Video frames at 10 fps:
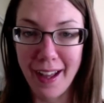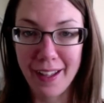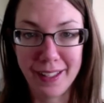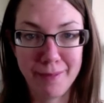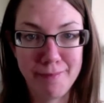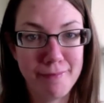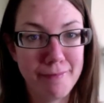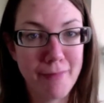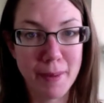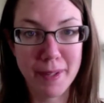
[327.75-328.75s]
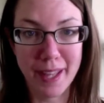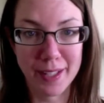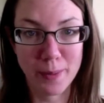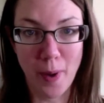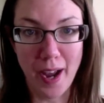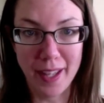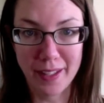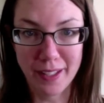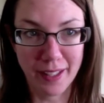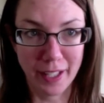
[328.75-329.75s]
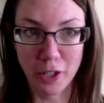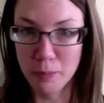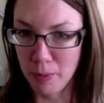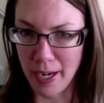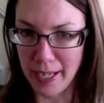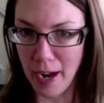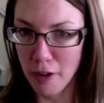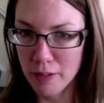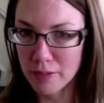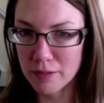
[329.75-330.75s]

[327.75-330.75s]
and maybe that's why, like, you break out,